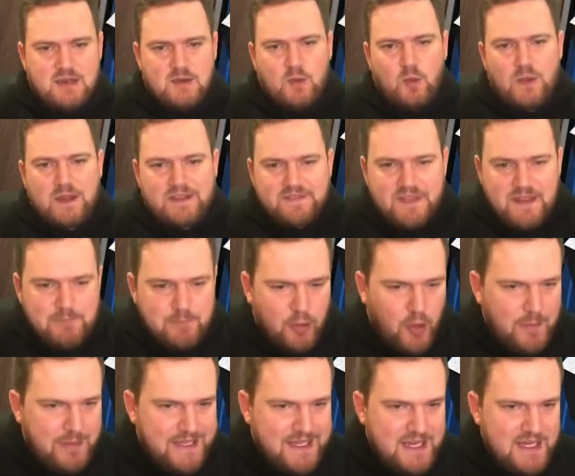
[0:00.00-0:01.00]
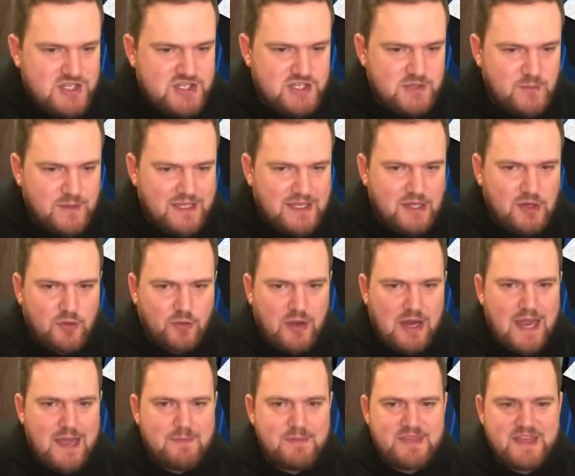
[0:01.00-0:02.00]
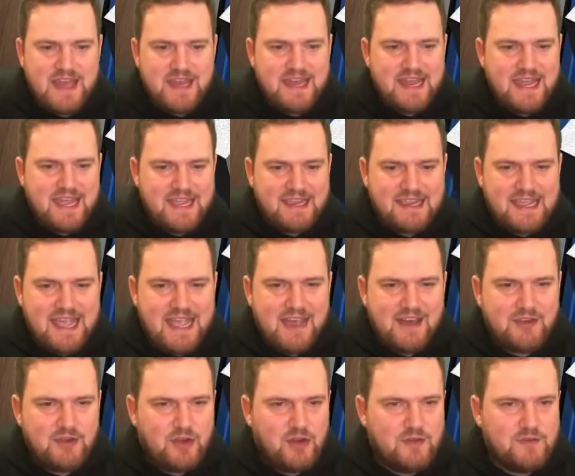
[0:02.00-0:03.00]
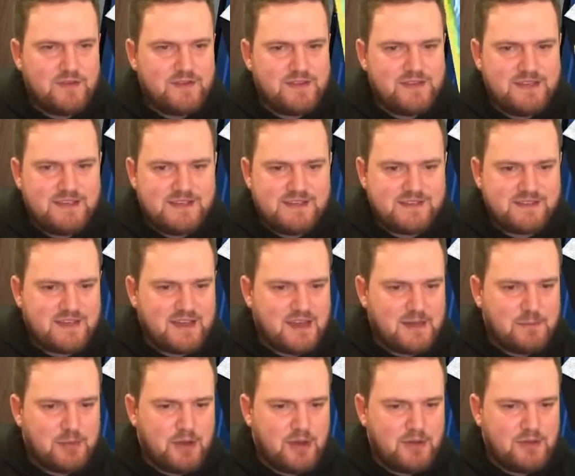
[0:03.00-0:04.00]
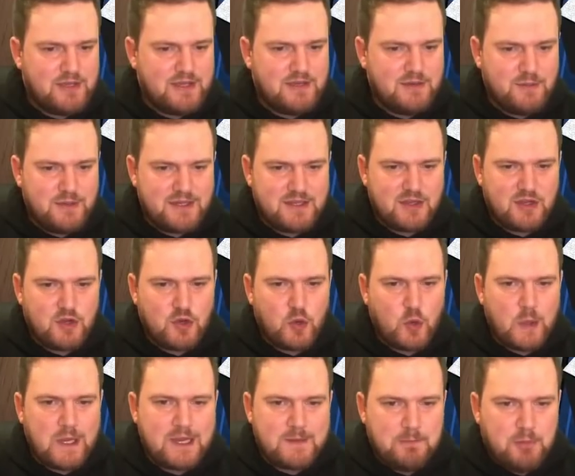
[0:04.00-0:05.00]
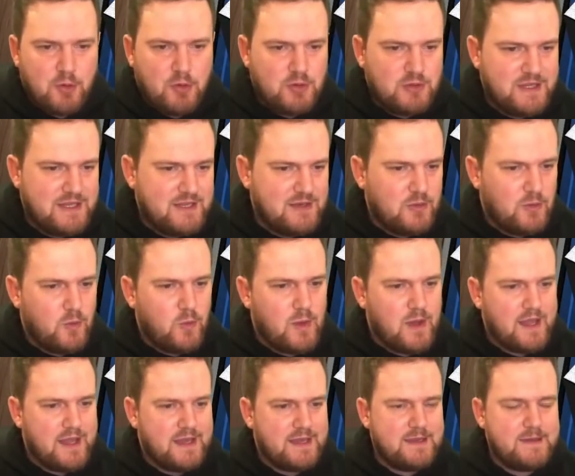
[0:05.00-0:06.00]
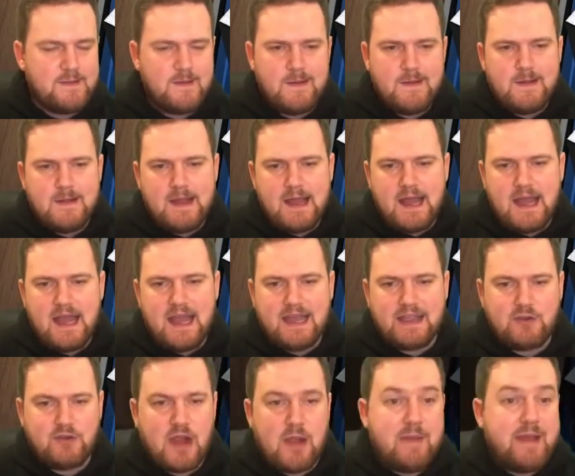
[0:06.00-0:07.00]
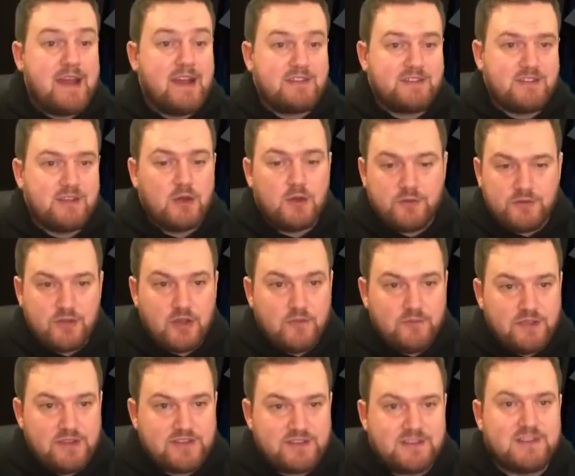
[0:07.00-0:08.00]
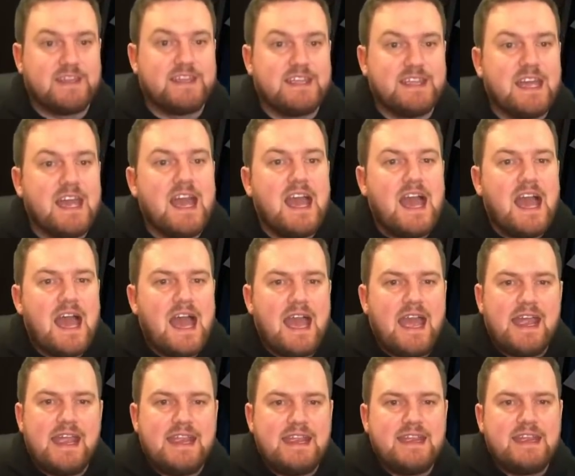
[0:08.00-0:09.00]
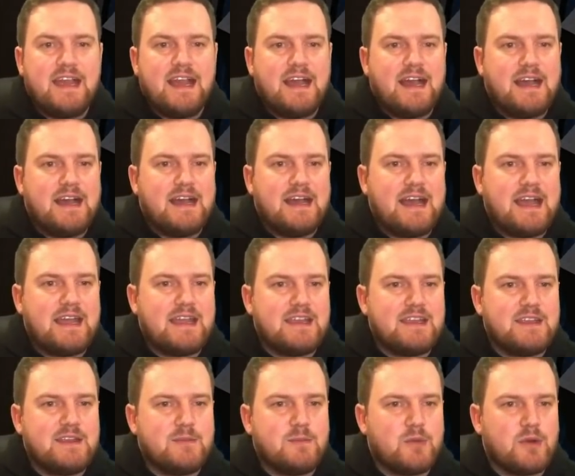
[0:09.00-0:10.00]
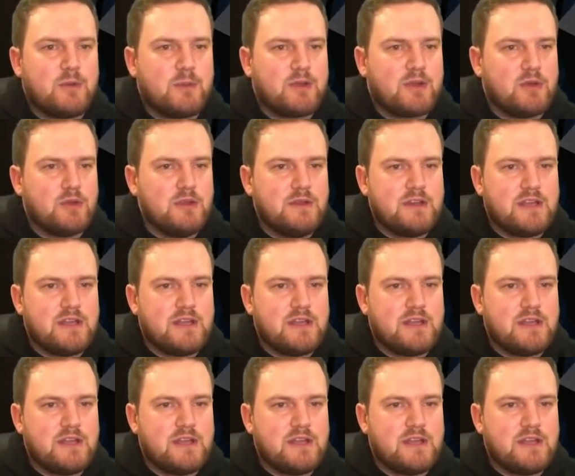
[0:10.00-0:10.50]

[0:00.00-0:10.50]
We can then Propagation. We can grab that egg out of the discard pile here. We can Quick Ball it away and grab ourselves, obviously, what do we call it?